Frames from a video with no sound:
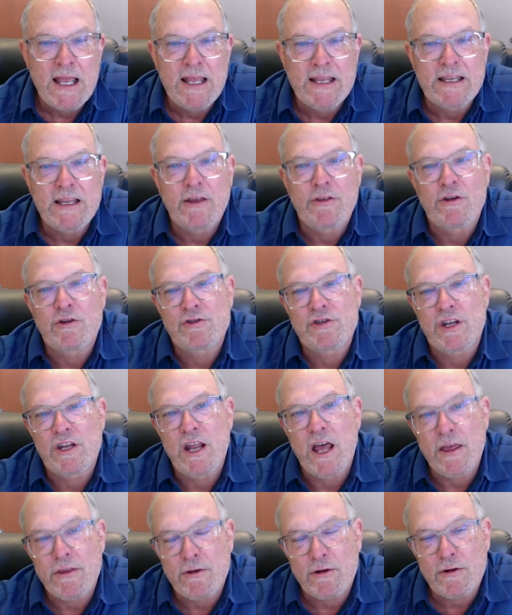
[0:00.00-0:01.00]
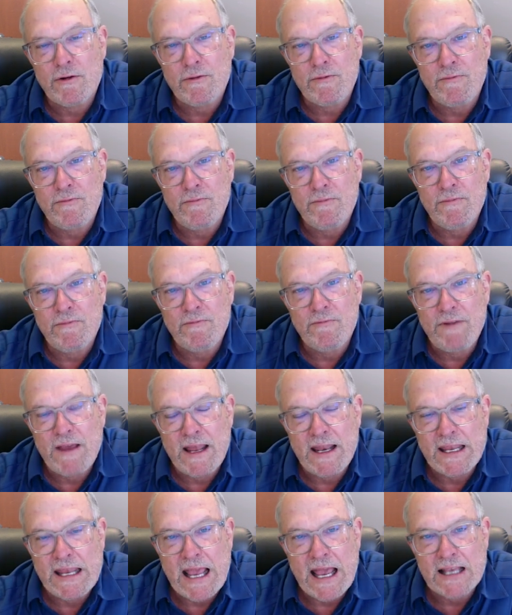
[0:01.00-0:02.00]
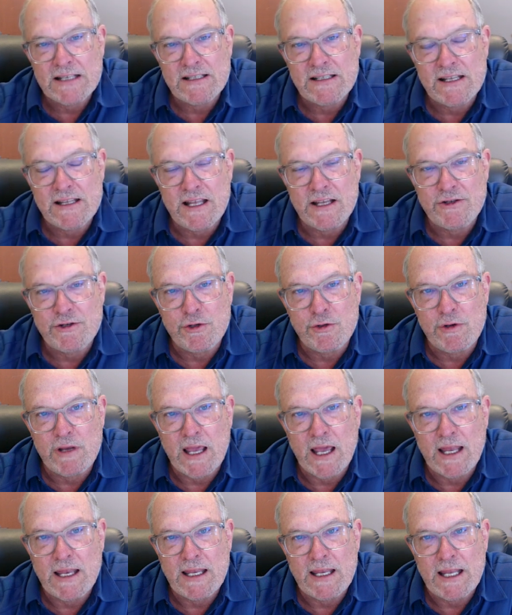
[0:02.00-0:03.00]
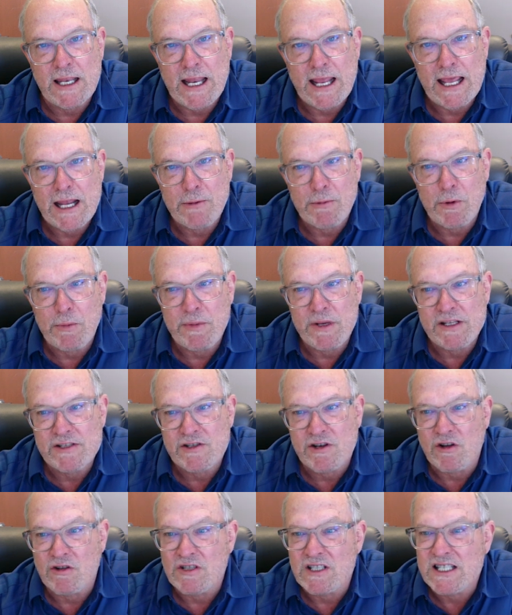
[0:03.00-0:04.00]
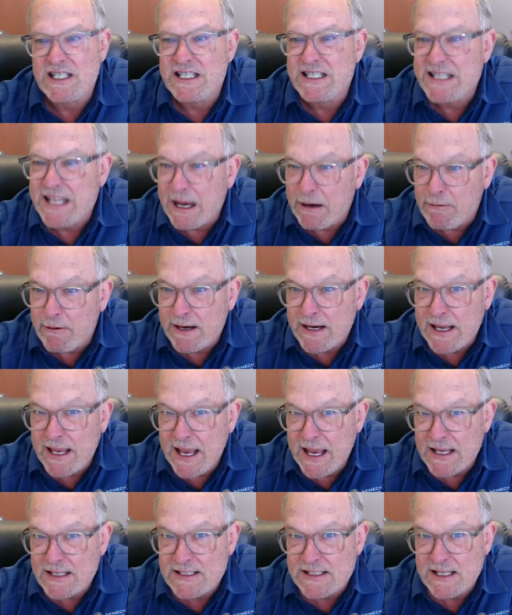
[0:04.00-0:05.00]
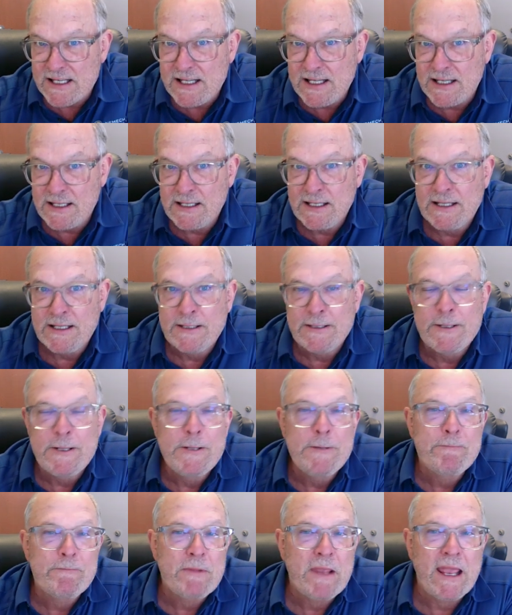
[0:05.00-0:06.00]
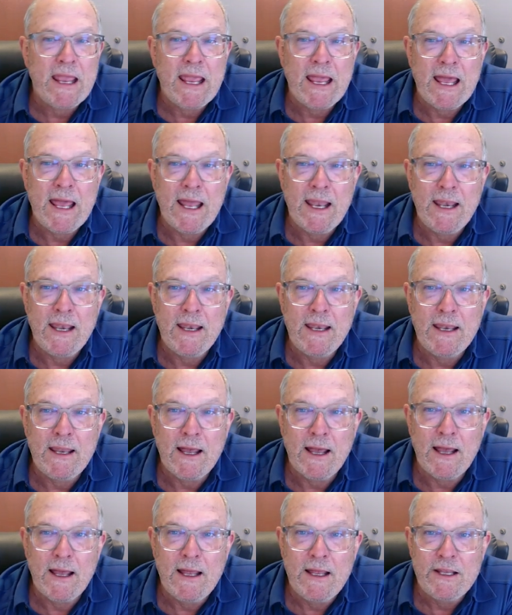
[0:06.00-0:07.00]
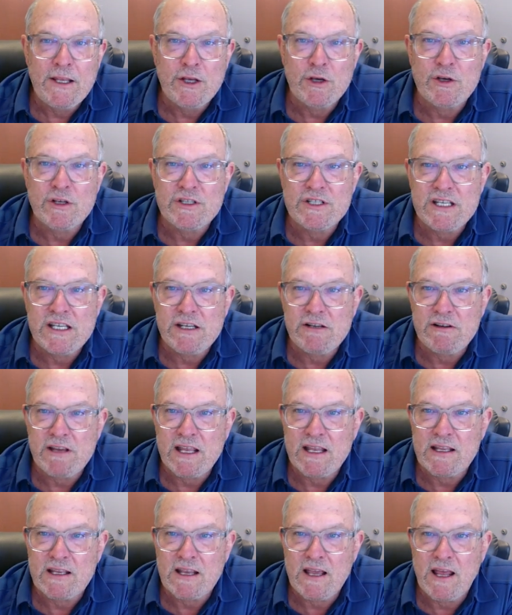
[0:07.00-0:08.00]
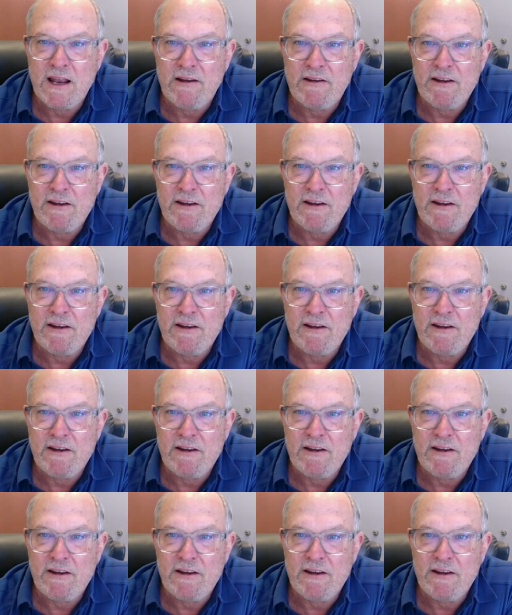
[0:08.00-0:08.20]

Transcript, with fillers: Now there's another fatty acid that you get in animal meats called stearic acid. And uh, you can see you get kind of